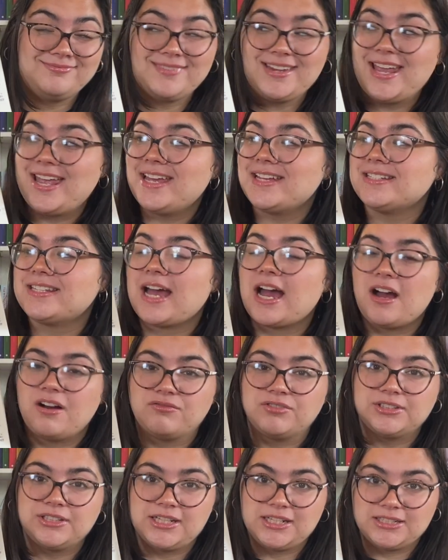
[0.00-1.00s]
is
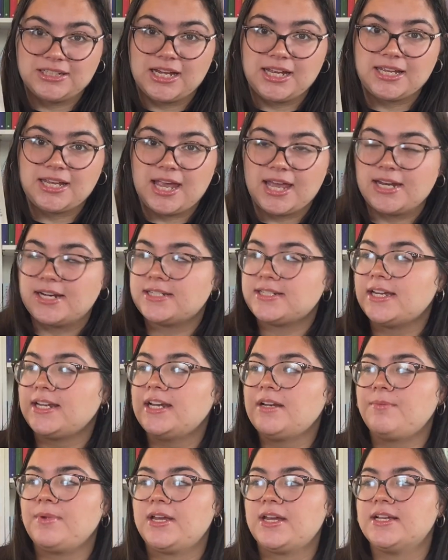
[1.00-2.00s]
heavily like
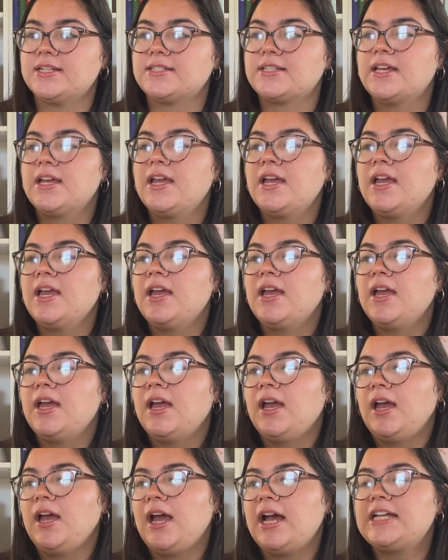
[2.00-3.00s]
annotated because,
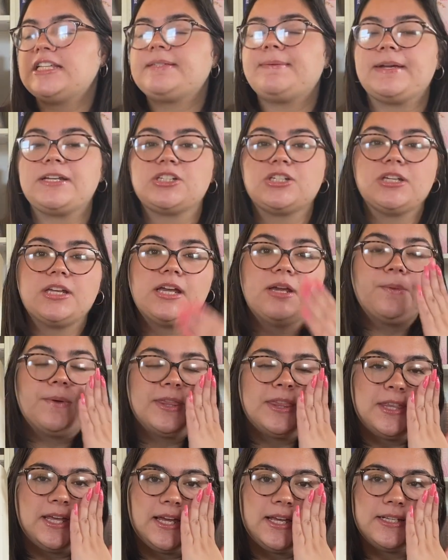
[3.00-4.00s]
especially
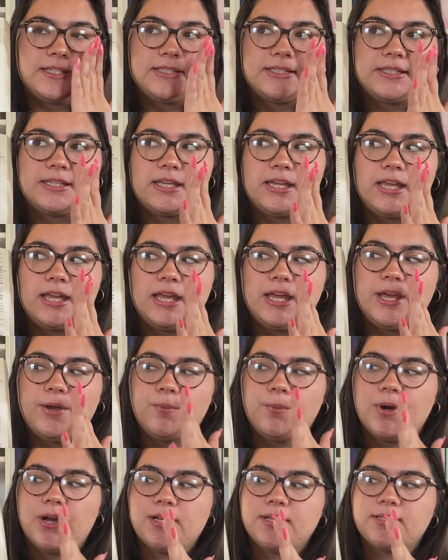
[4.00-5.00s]
with this, it
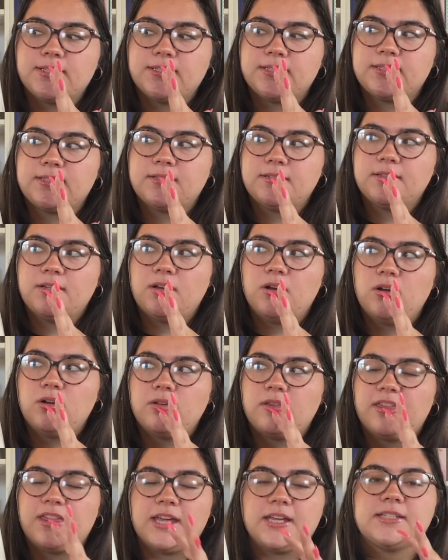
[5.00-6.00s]
was
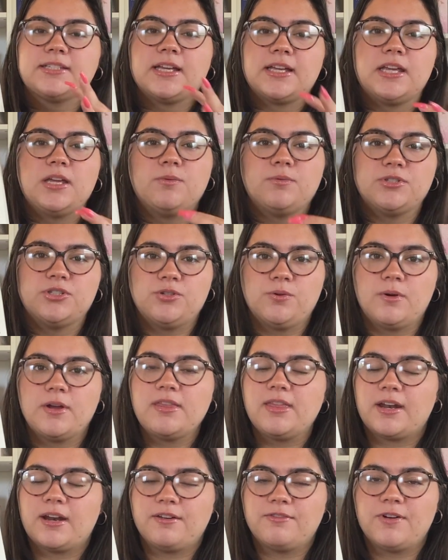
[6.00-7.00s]
things that he was doing
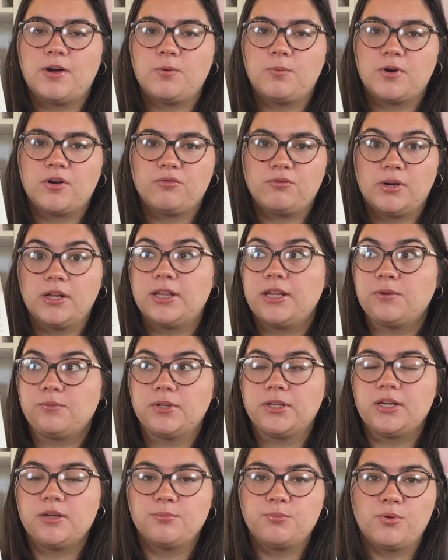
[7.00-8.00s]
that I felt were really,
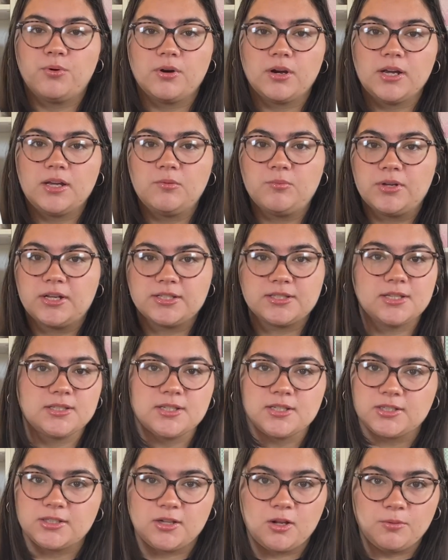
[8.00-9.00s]
really important because it's a
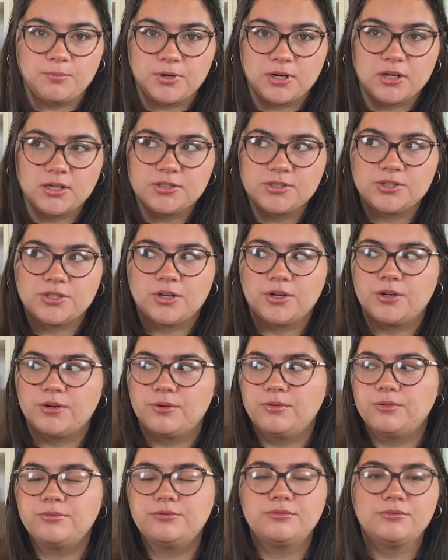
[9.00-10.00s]
slow burn.
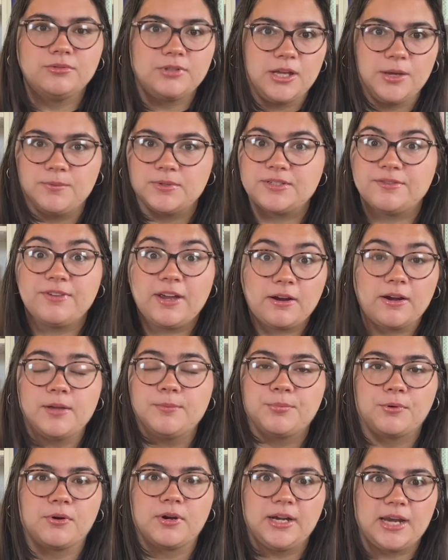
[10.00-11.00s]
So it was very
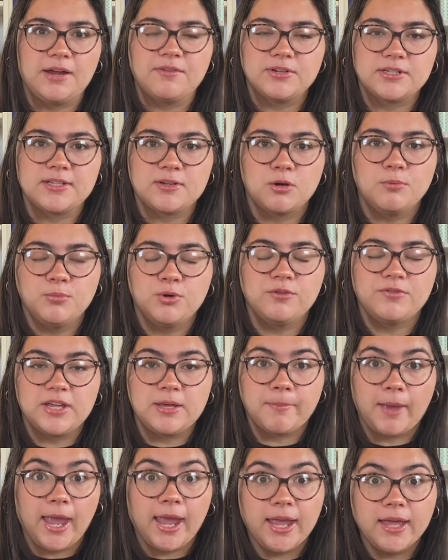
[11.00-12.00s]
important to every single move he
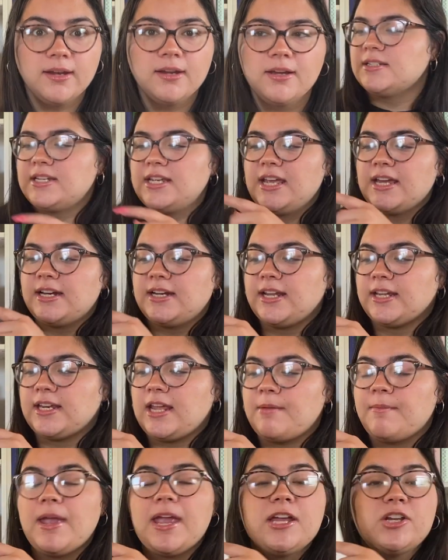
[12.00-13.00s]
made. He had a
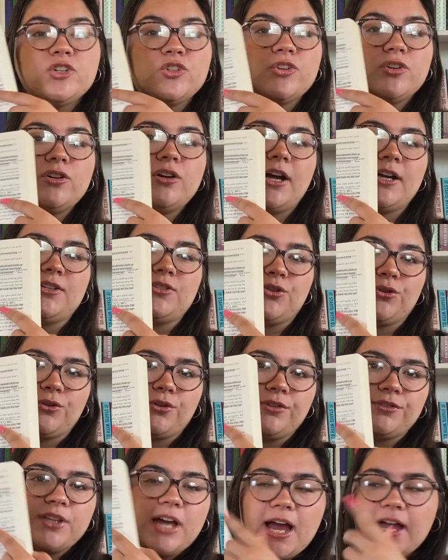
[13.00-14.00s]
nickname Angel. I
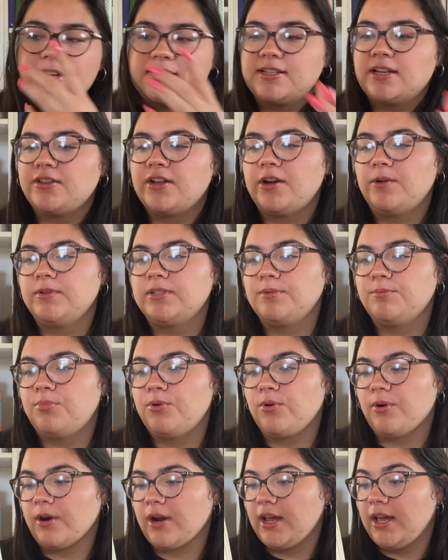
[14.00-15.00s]
circled that because I thought it was
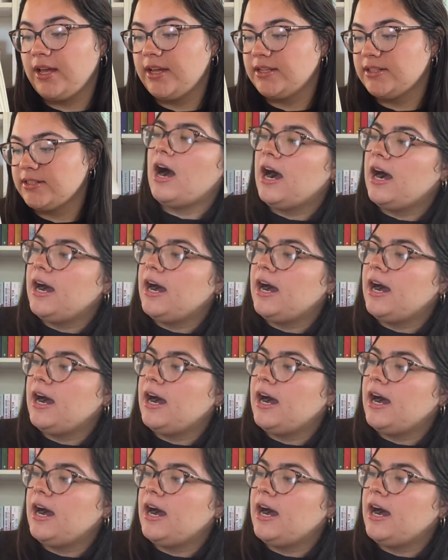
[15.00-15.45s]
important.